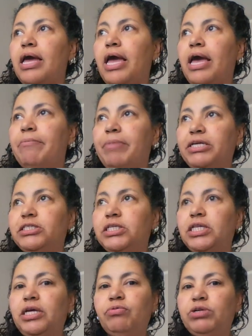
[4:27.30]
And
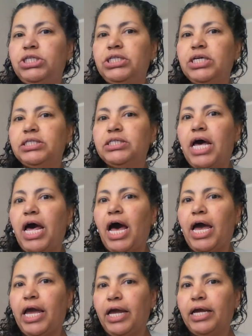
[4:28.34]
basically, when she does that,
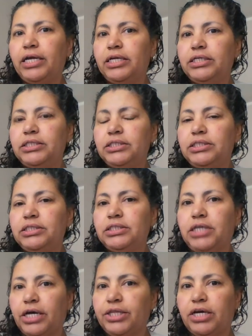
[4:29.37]
I
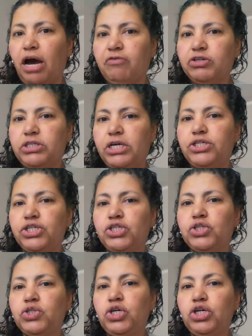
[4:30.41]
cut the
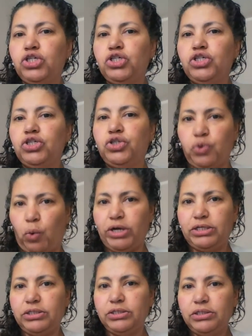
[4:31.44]
conversations
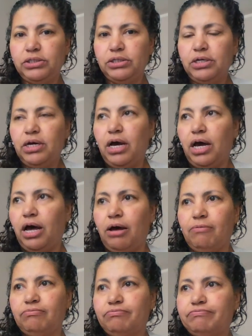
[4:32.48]
short. Um,
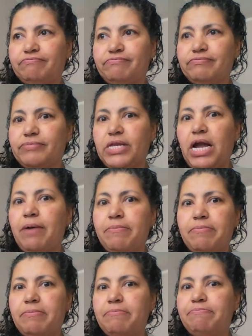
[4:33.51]

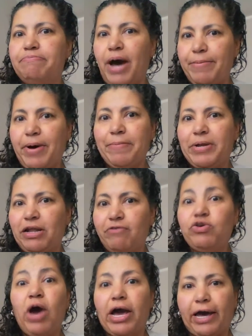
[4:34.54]
bye, mom. I love
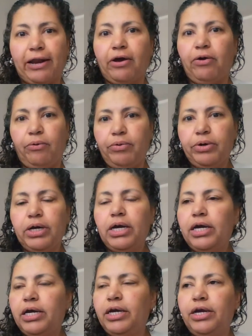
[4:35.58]
you. I gotta go.
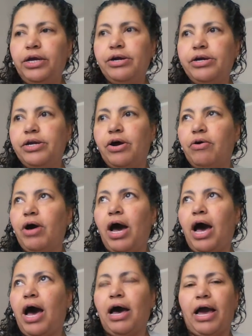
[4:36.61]
You, you know, I,
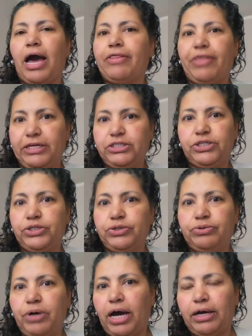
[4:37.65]
I got things to
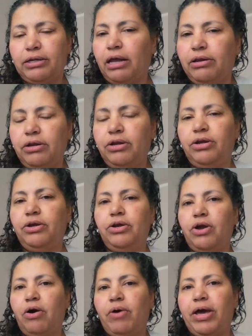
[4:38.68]
do. I, you
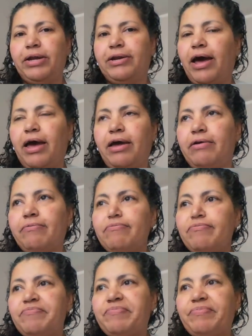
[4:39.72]
know, and I
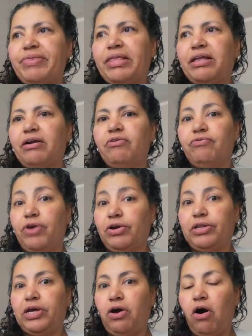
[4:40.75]

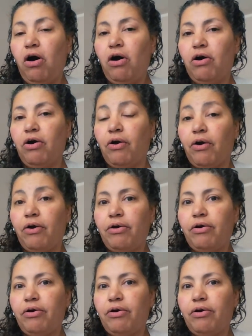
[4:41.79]
rarely call her